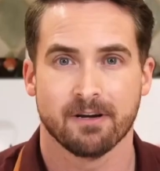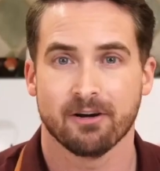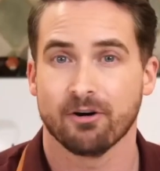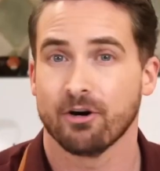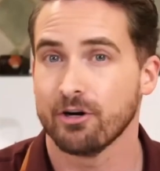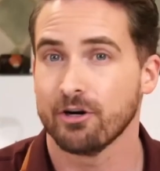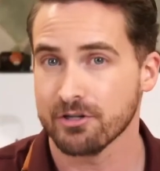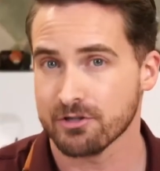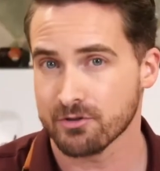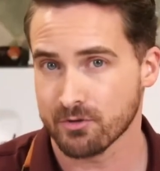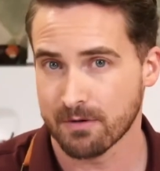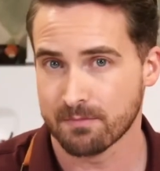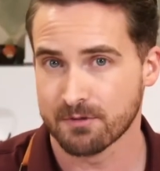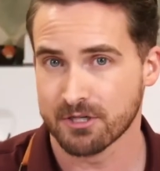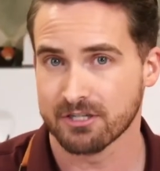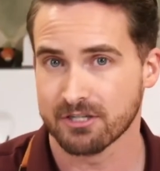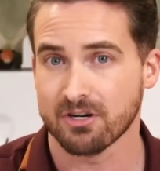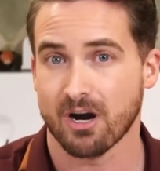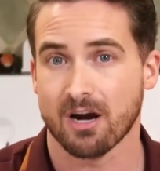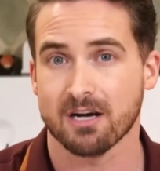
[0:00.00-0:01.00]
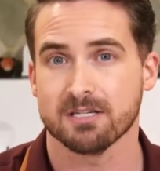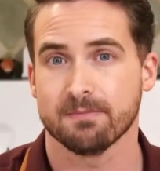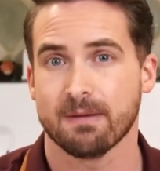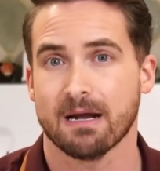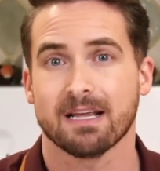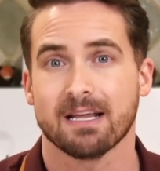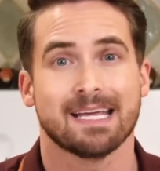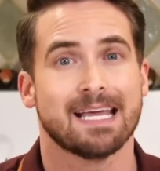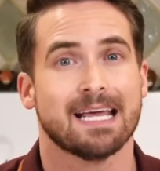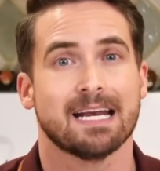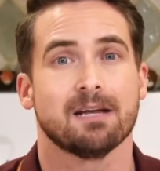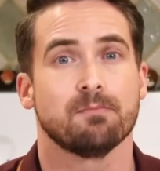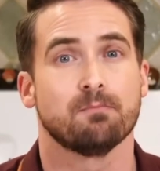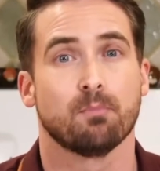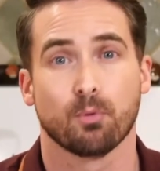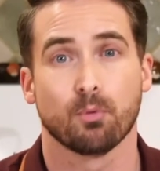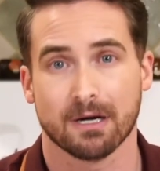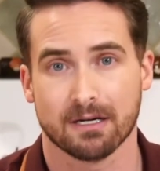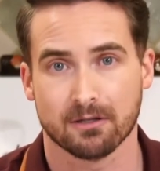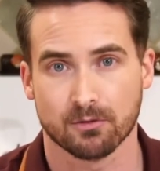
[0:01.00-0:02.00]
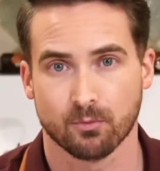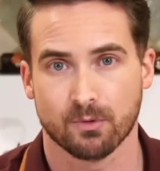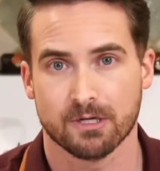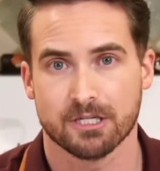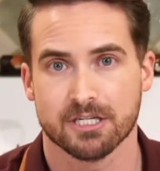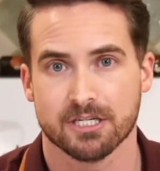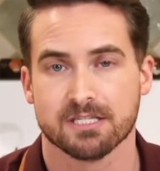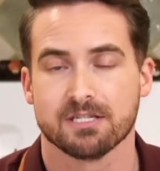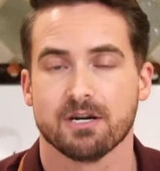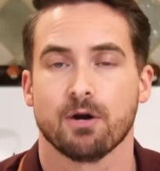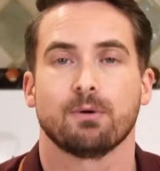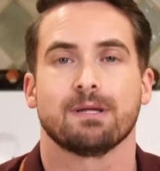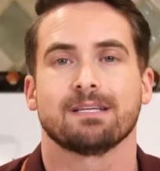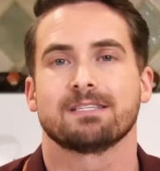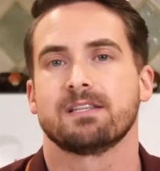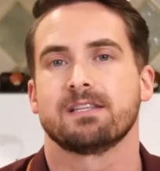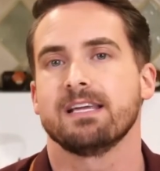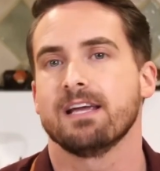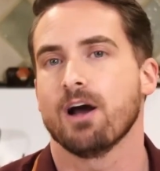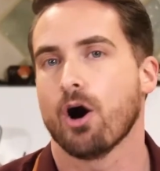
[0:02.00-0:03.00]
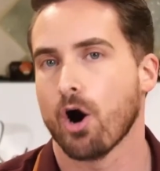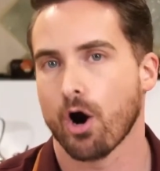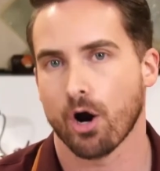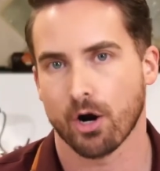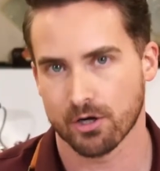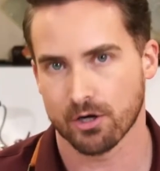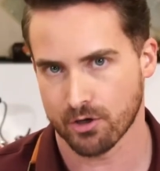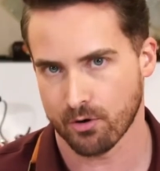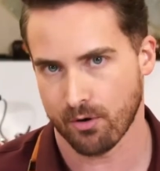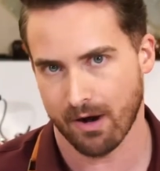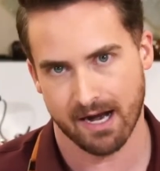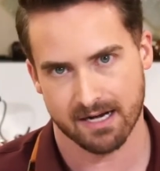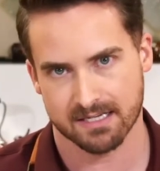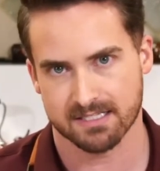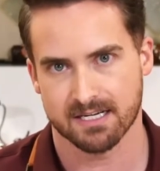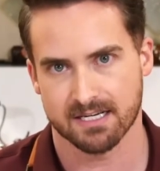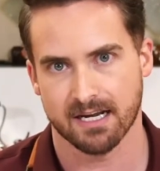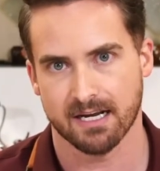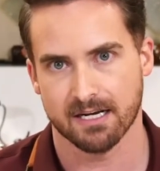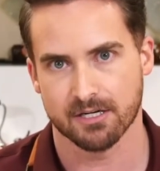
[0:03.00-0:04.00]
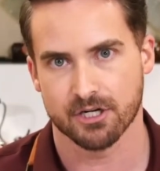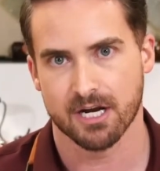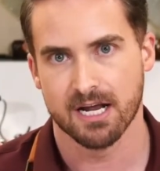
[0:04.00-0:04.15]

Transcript: her description talks about it getting brittle, which is known as the hard crack stage.